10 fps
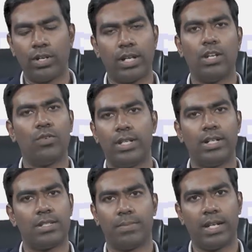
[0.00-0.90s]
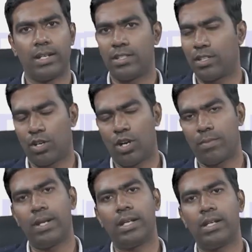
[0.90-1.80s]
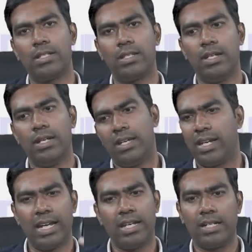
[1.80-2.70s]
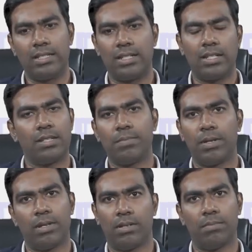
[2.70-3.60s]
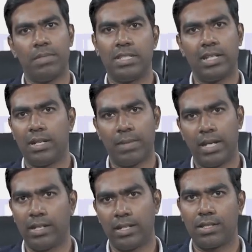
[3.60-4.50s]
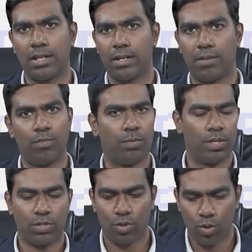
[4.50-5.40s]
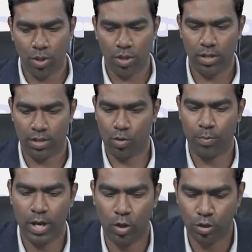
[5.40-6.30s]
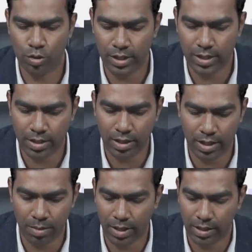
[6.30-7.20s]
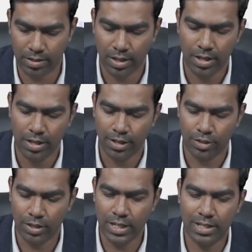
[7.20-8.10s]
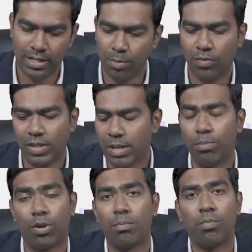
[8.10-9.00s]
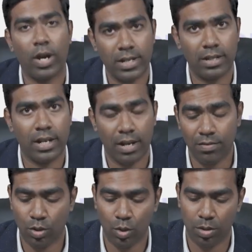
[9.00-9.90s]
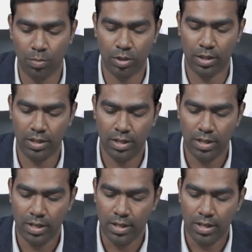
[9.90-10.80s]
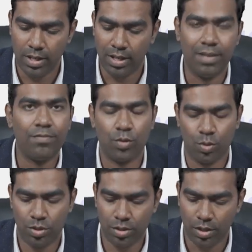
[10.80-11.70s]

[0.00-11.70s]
to tell you whether it's a malignancy or not a malignancy. Any consistency may be seen in malignancy and lymphoma. So don't uh, go by all those things in real practice. So these are some of the important points that you have to note about the lymph nodes.